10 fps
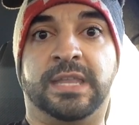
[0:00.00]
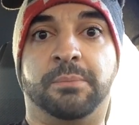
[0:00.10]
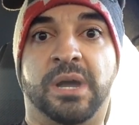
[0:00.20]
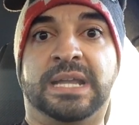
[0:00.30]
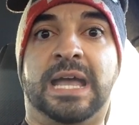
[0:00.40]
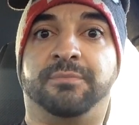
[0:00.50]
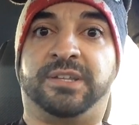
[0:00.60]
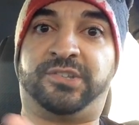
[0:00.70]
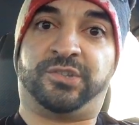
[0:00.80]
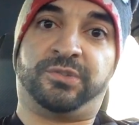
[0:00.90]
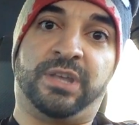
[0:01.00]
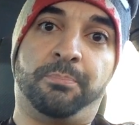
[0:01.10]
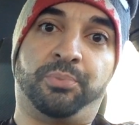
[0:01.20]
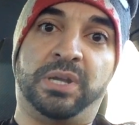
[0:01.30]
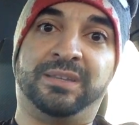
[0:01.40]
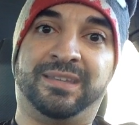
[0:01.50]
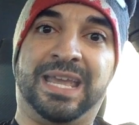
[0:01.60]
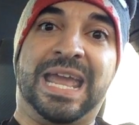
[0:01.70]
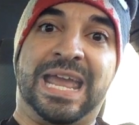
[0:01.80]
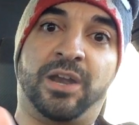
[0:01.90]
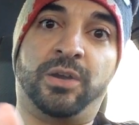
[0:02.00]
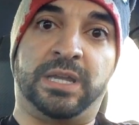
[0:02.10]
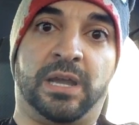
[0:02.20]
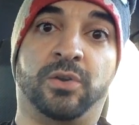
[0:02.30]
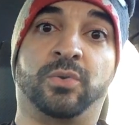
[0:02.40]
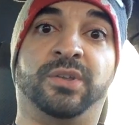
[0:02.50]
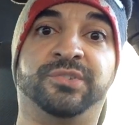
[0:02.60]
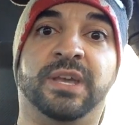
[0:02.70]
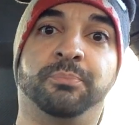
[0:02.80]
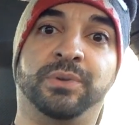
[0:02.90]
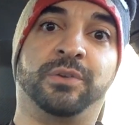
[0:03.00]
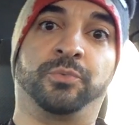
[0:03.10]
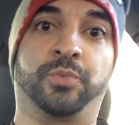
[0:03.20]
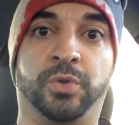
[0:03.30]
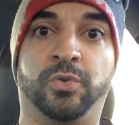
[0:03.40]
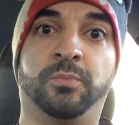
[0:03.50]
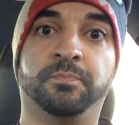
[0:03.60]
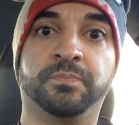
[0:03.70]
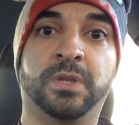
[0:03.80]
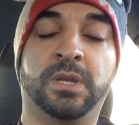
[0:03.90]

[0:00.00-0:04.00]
they might have a separate area or a separate room